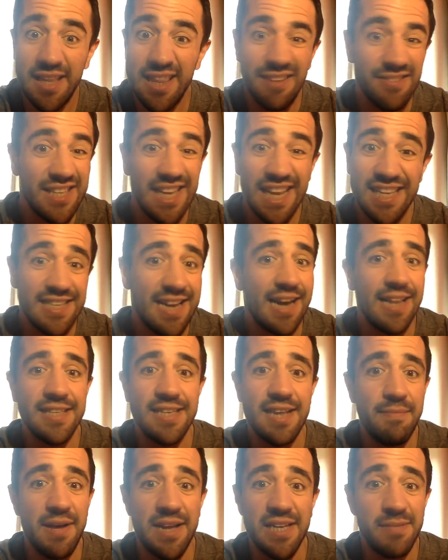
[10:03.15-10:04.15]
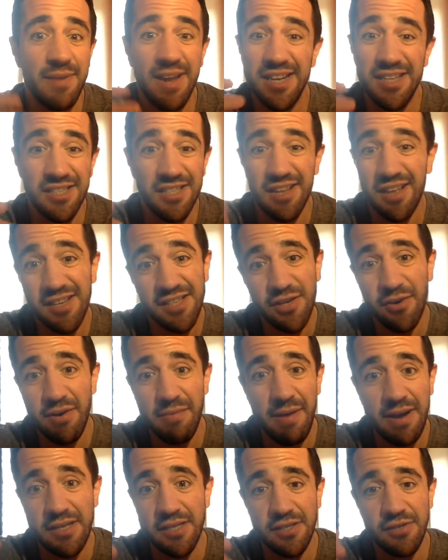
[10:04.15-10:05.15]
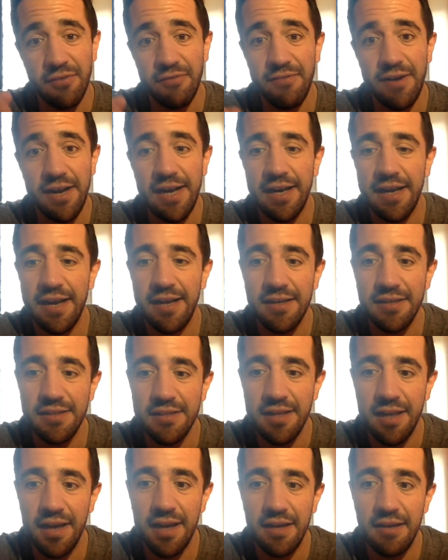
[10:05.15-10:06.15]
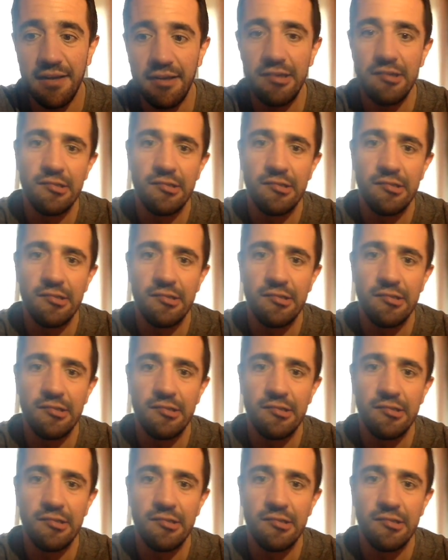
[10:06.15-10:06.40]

and they've said exactly the same back to me, just like, sorry mate, just not feeling it. And it's like,